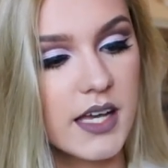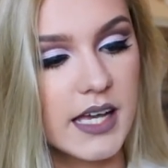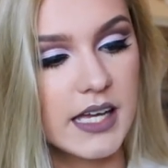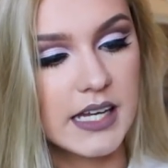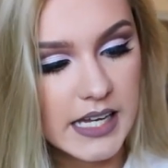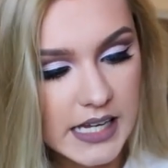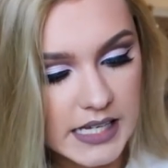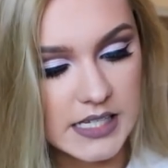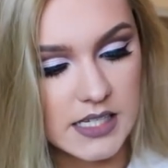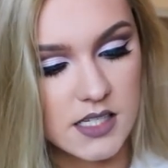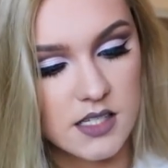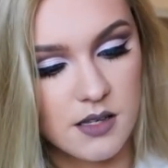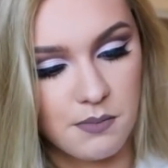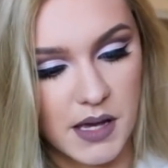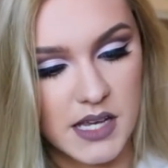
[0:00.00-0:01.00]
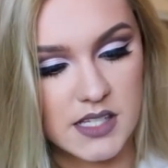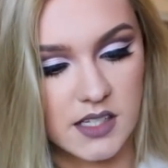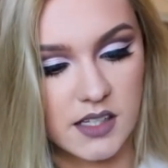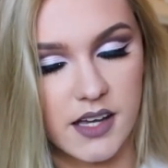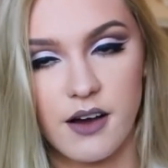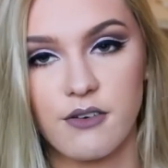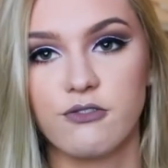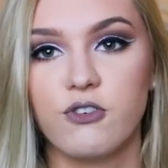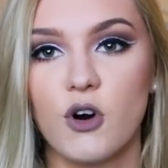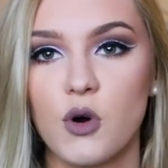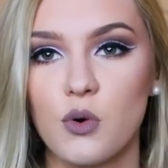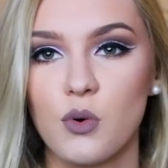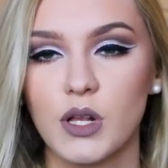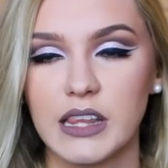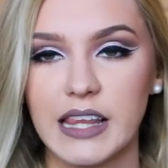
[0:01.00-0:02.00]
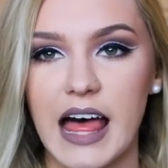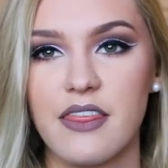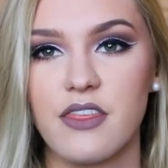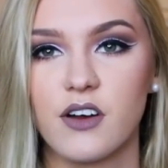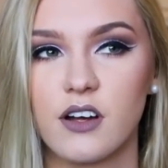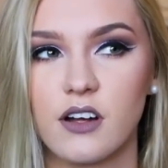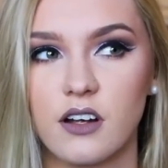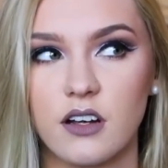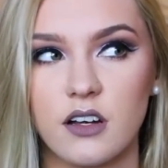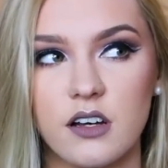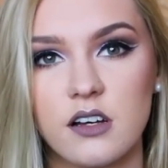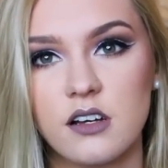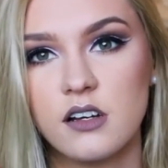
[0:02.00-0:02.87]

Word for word: it is basically a faux leather,